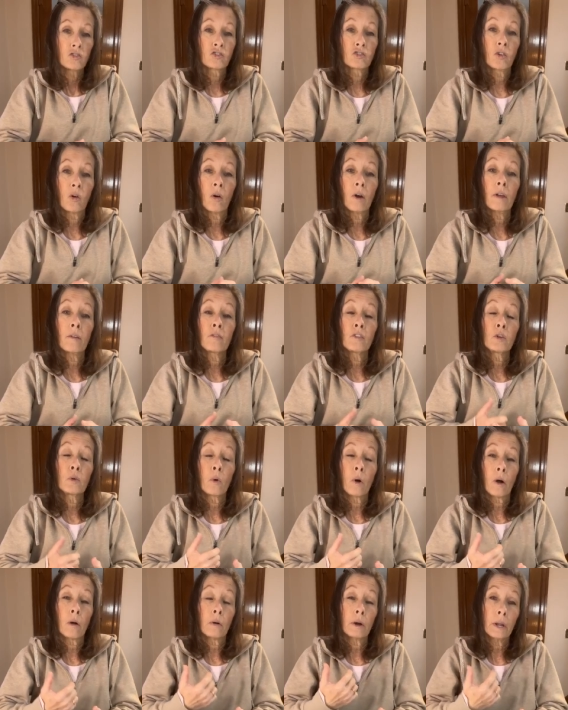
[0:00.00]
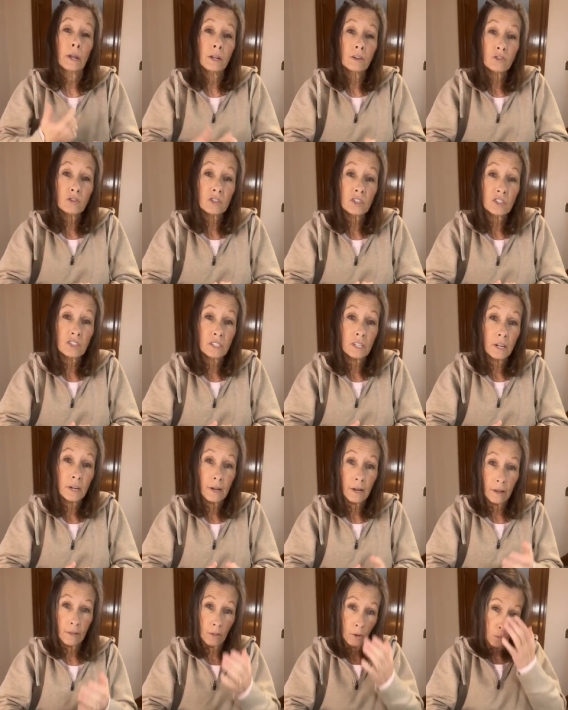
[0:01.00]
So if you are
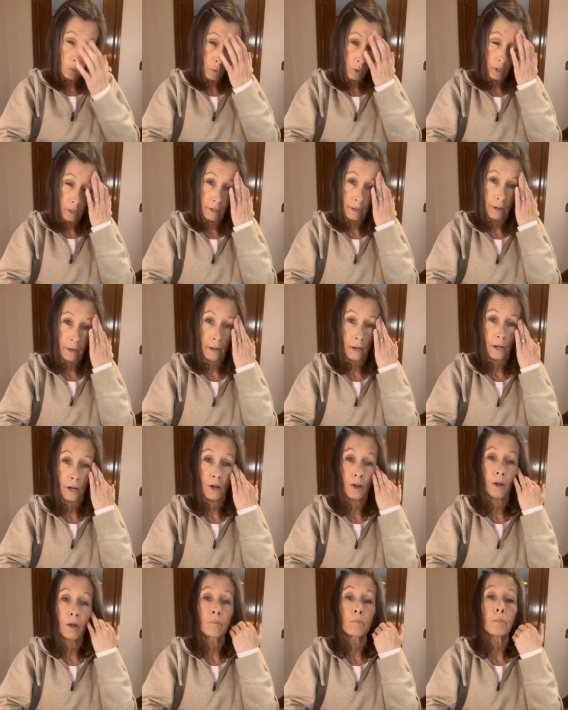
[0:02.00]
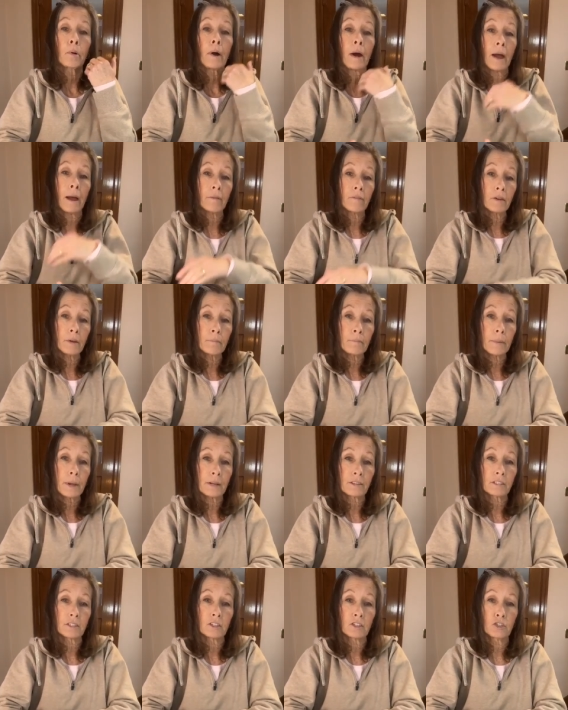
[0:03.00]
interested in the wood kit, private
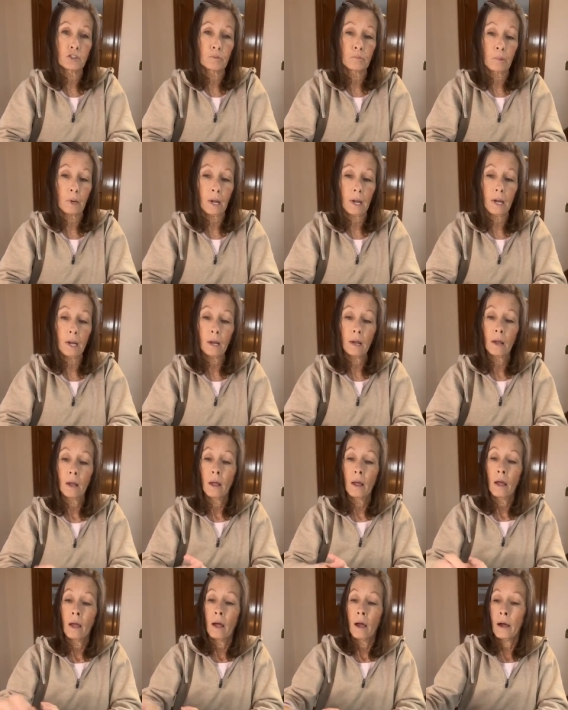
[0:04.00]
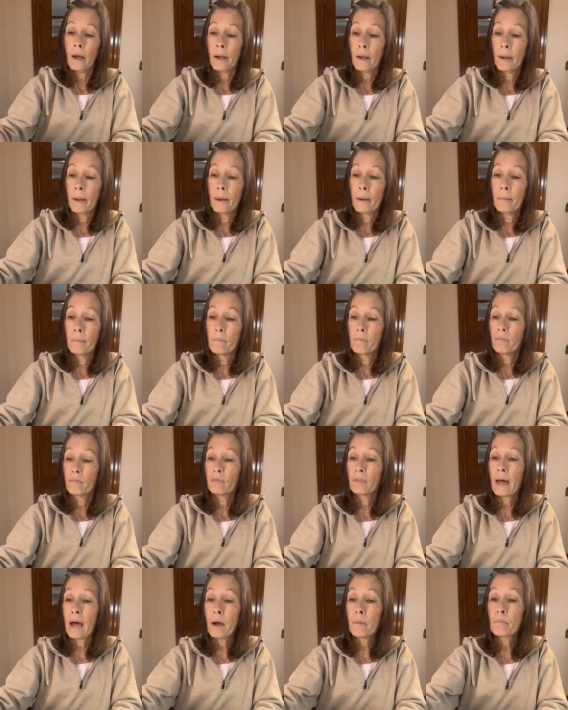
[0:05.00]
message me.
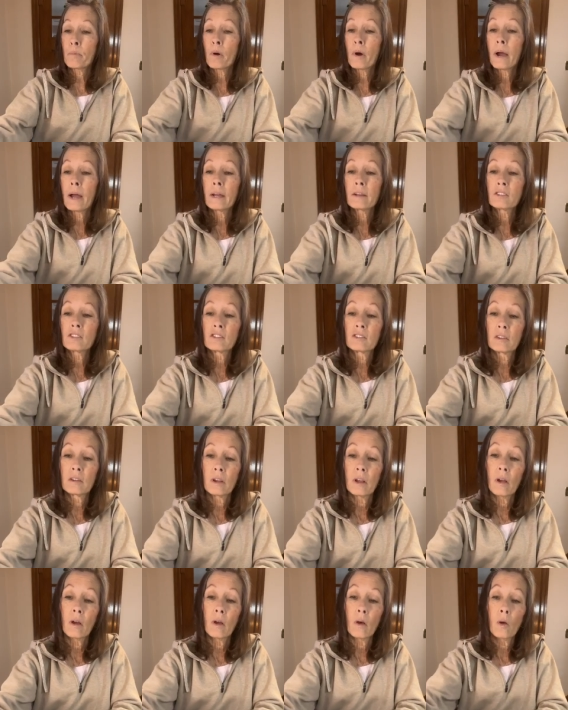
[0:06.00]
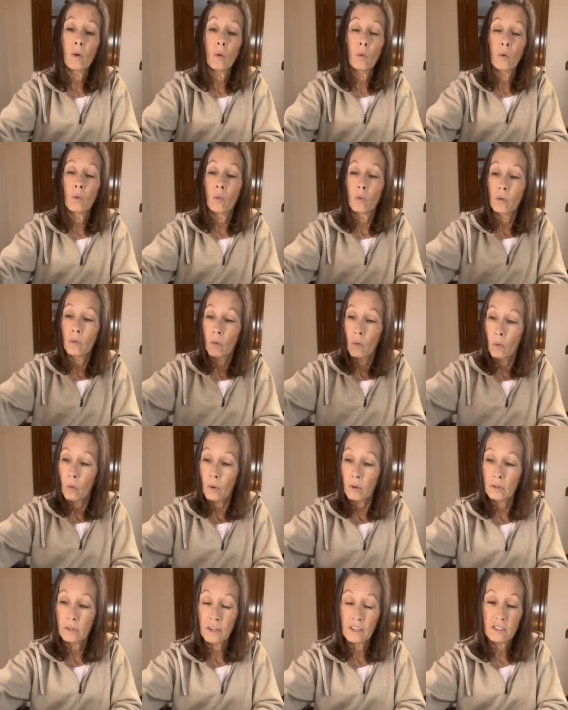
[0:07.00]
That price
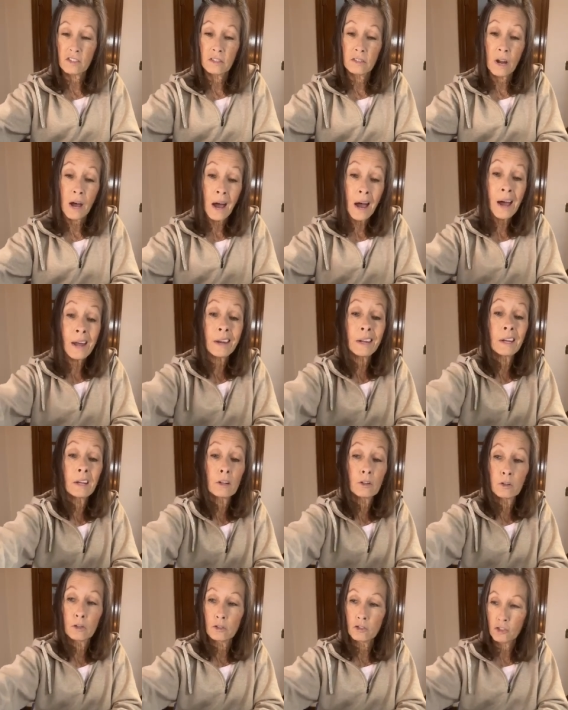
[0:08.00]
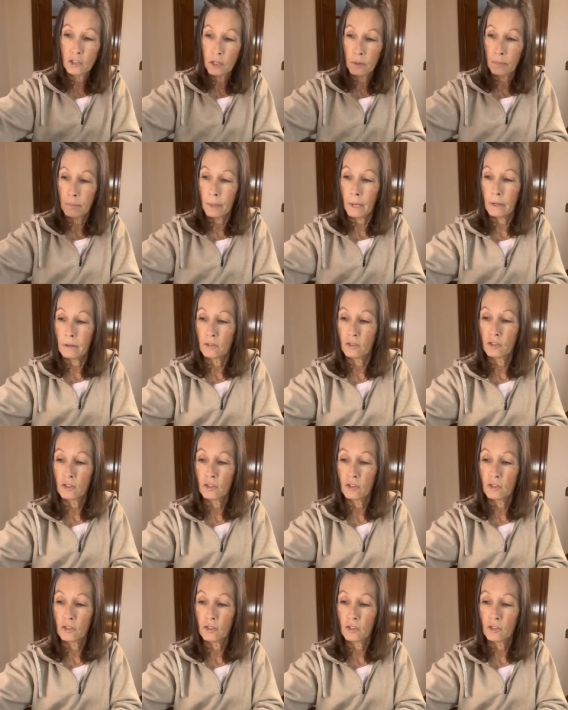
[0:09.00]
does not include shipping.